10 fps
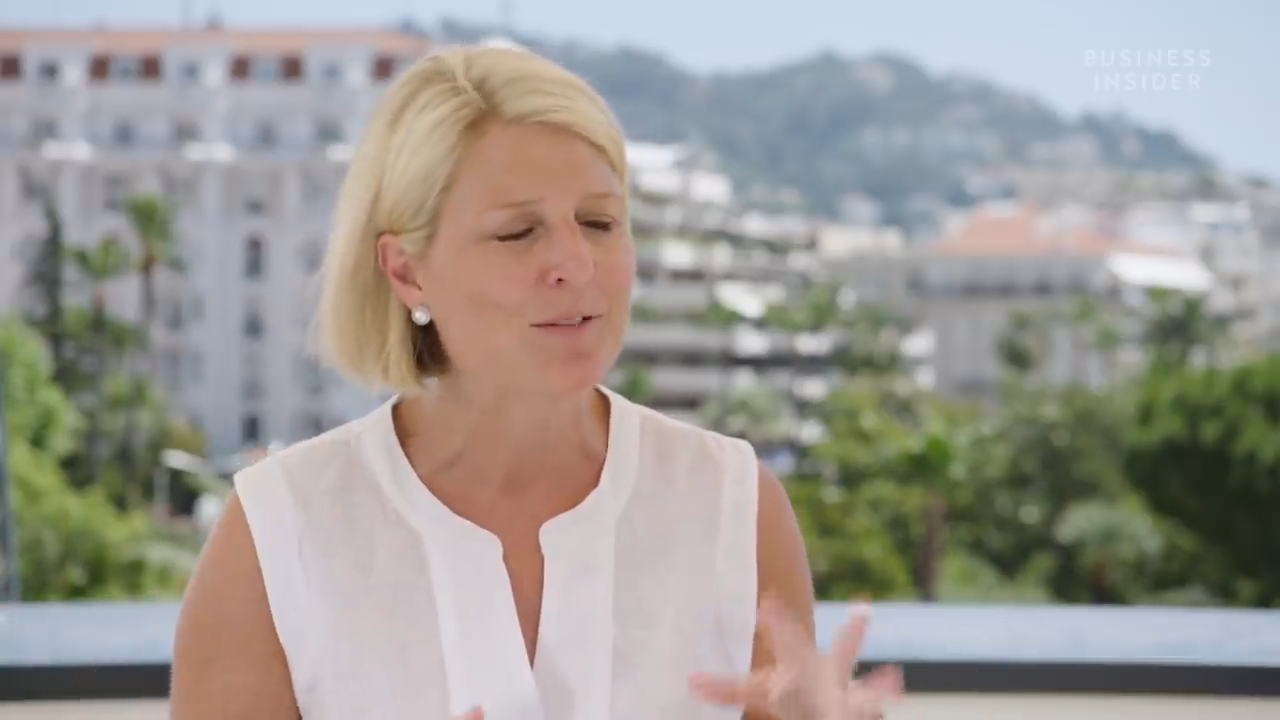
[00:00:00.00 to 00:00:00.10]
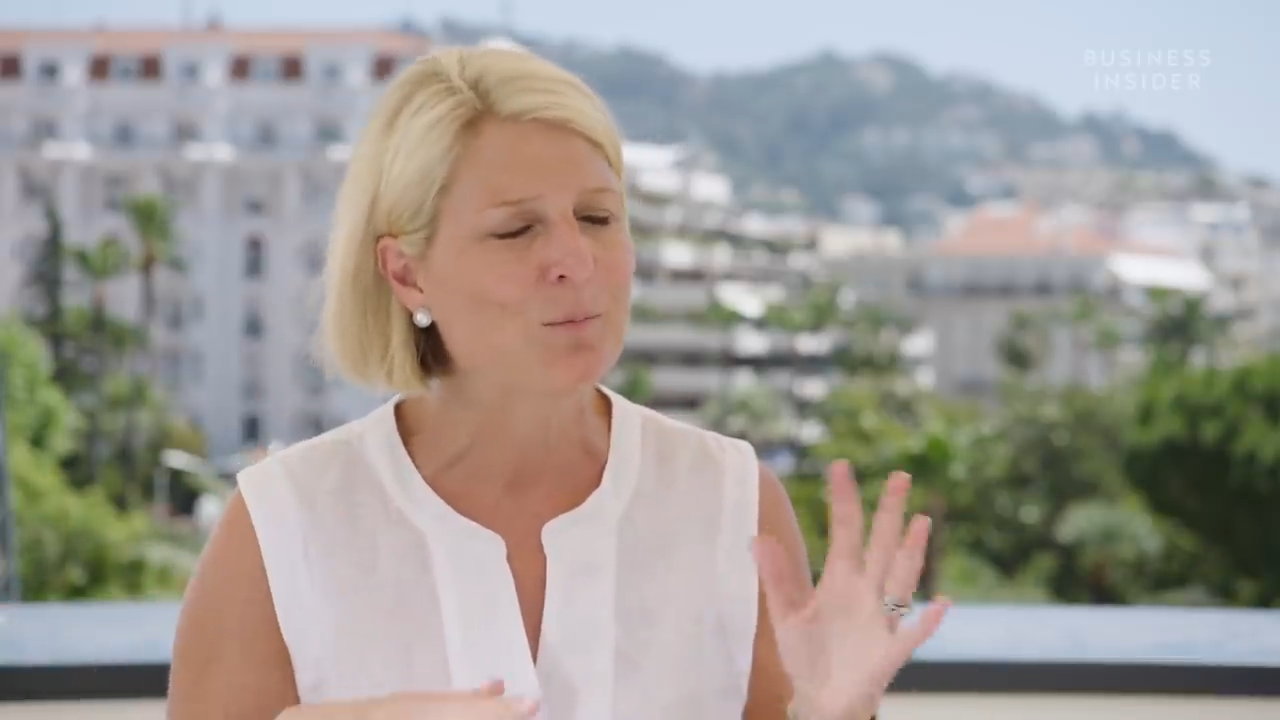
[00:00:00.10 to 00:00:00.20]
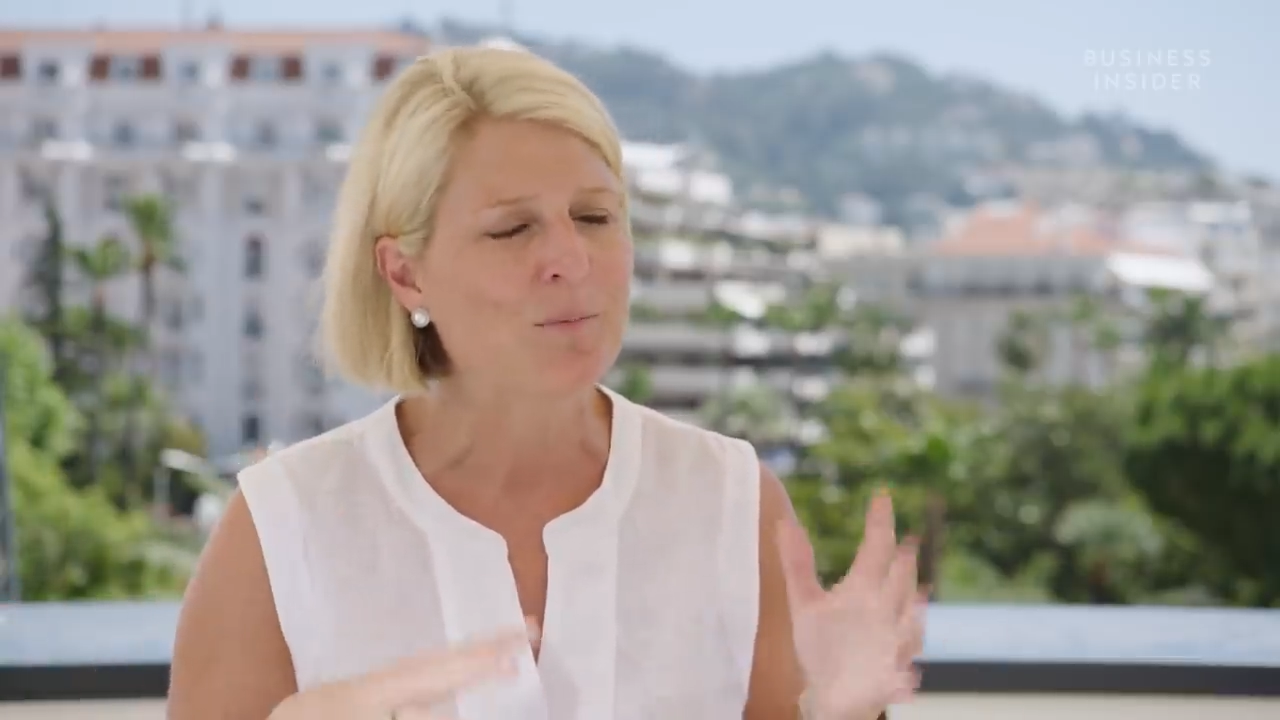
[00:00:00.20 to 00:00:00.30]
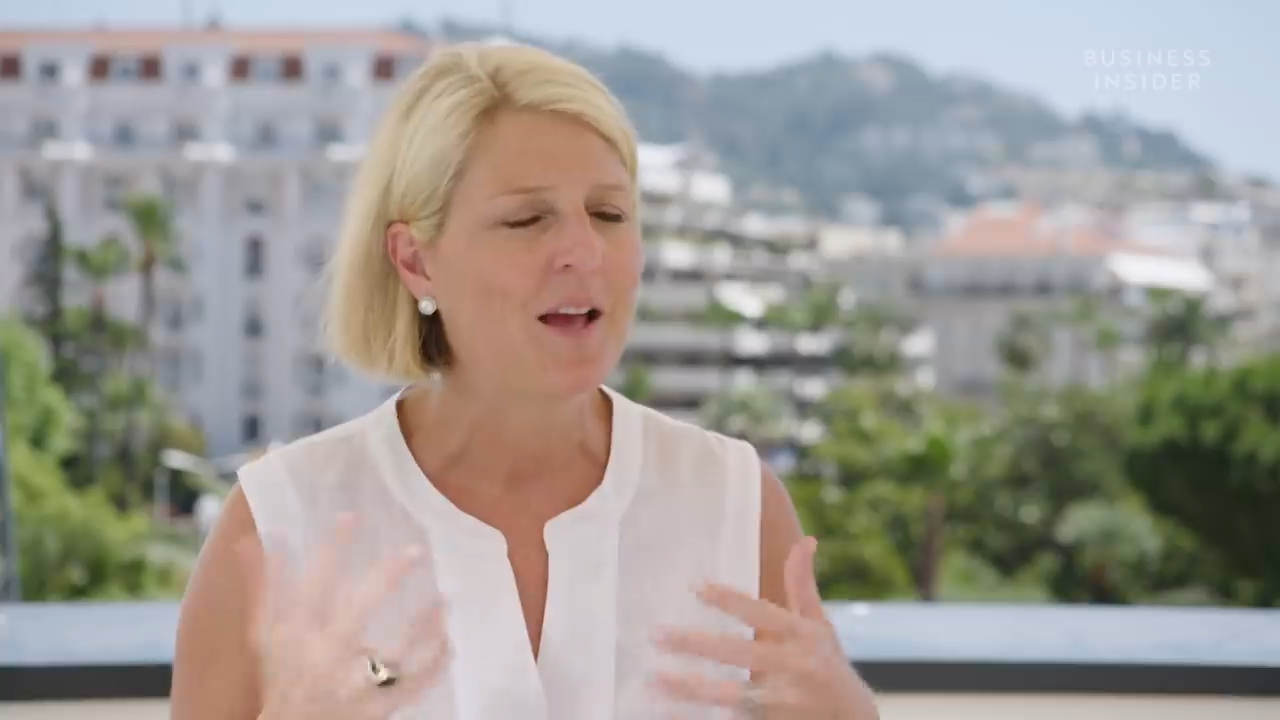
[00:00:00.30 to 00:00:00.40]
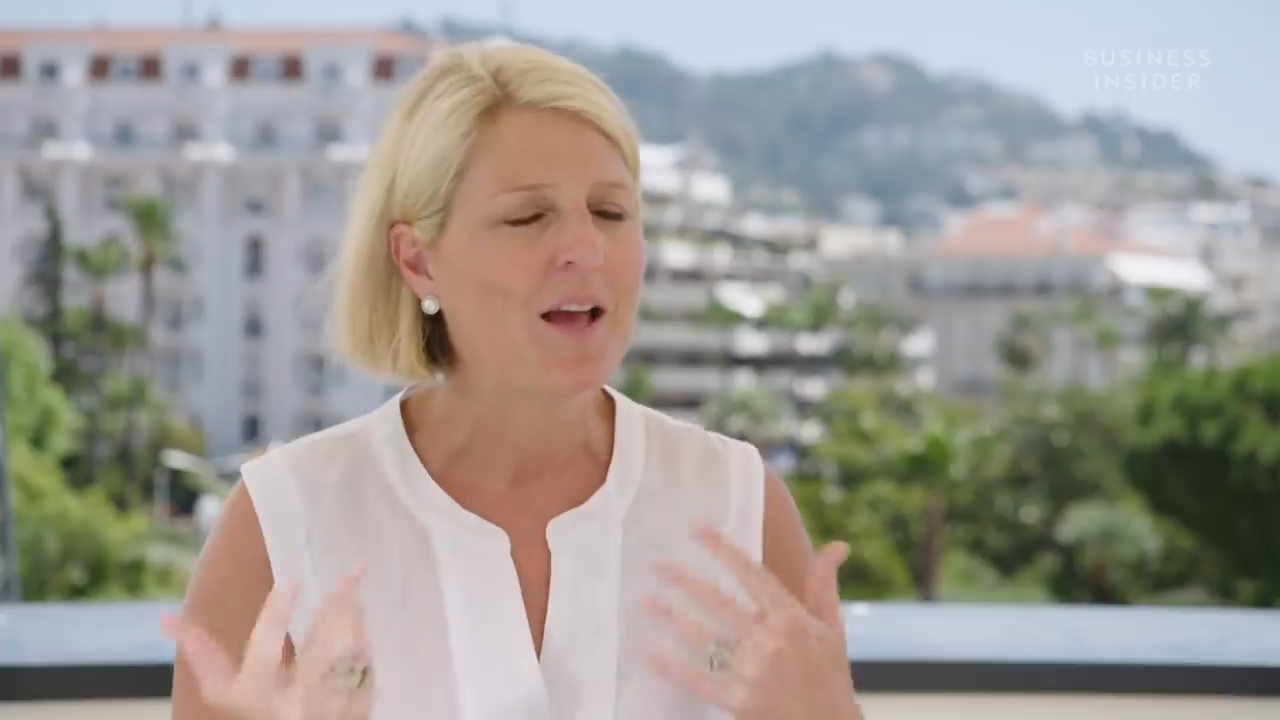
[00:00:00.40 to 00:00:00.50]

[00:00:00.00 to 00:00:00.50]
and,